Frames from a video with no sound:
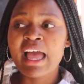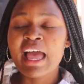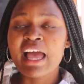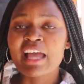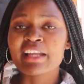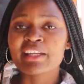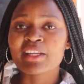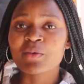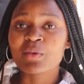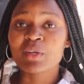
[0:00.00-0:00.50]

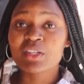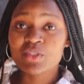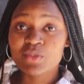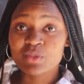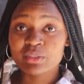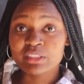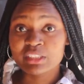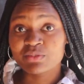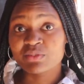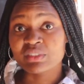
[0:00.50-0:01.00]
and I went
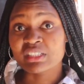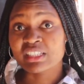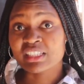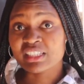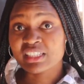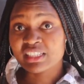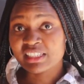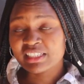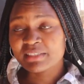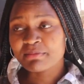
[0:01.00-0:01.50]
to live in
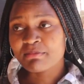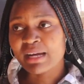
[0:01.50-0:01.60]
street,